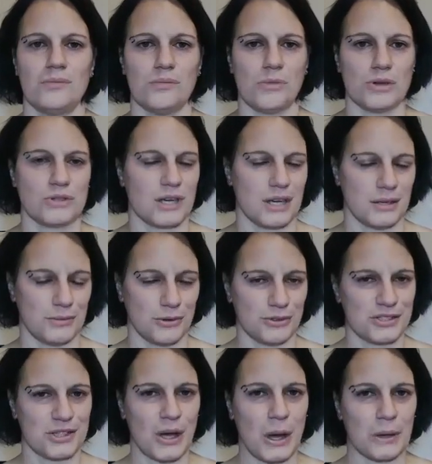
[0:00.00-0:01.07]
most
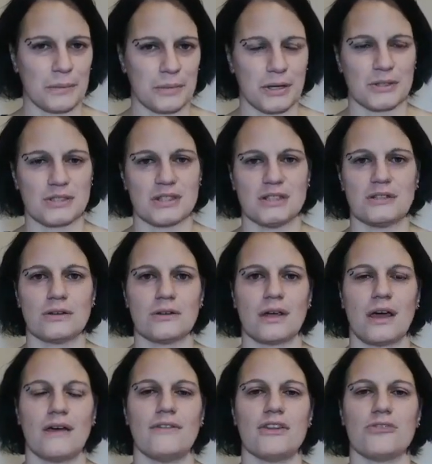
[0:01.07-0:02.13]
animals can't because they don't
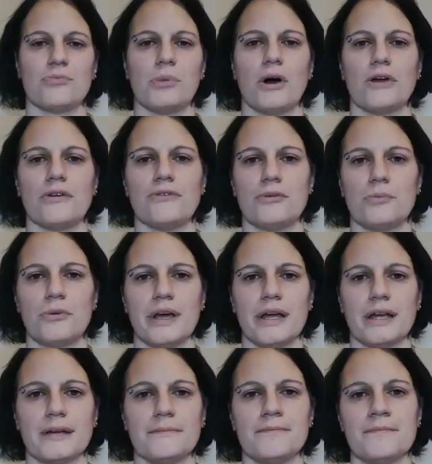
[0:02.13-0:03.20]
have this part of the
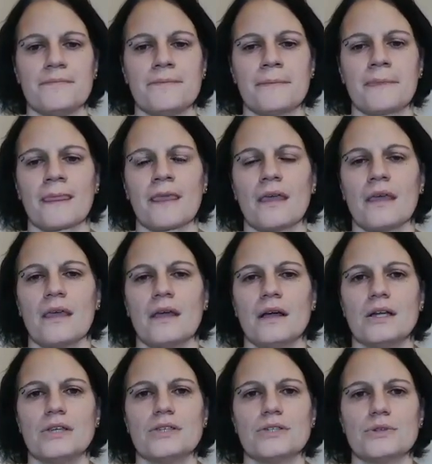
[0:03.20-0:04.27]
brain.
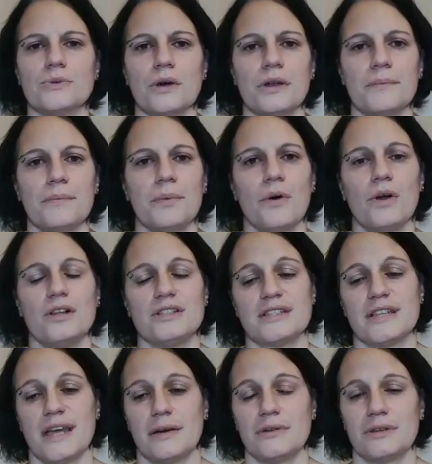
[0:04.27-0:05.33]
So what it boils
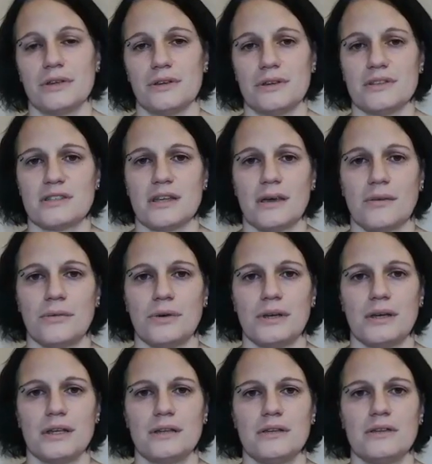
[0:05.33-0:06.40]
down to is that we
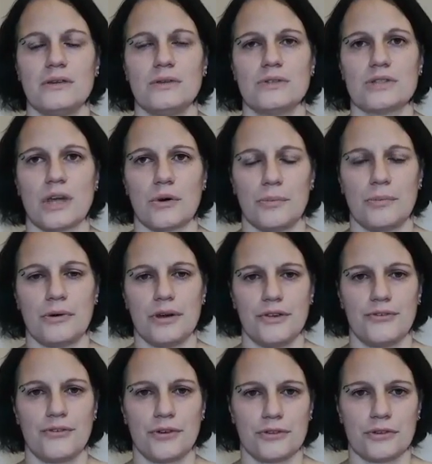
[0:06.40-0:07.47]
need to use our
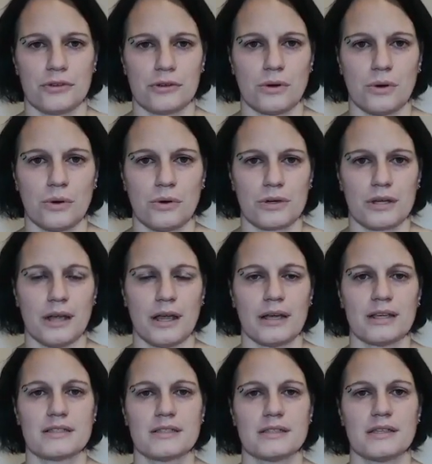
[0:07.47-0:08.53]
prefrontal
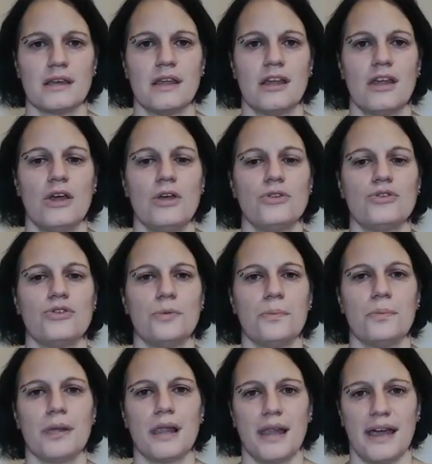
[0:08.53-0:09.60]
cortex to
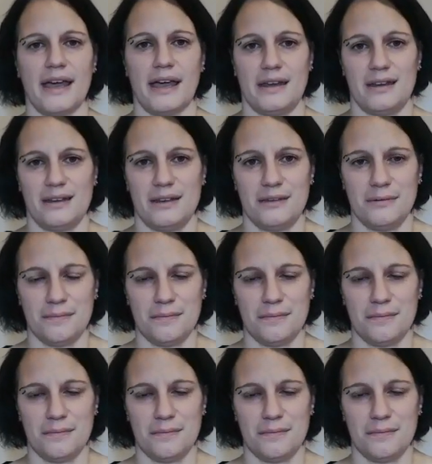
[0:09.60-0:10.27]
plan.